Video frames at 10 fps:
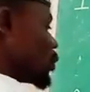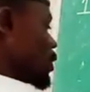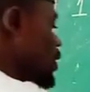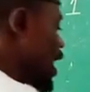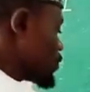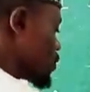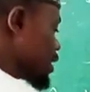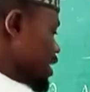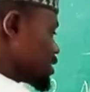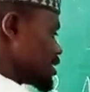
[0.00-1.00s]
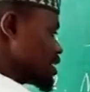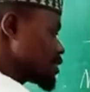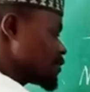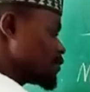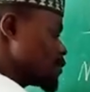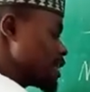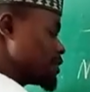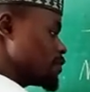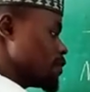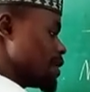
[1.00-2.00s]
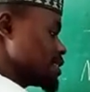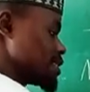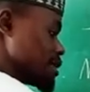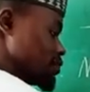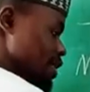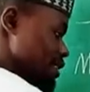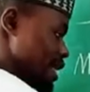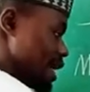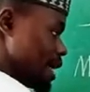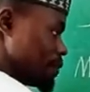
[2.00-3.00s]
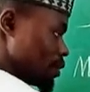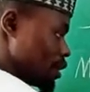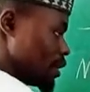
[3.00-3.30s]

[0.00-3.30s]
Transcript: we have to get this for dimension for mass is capital letter N,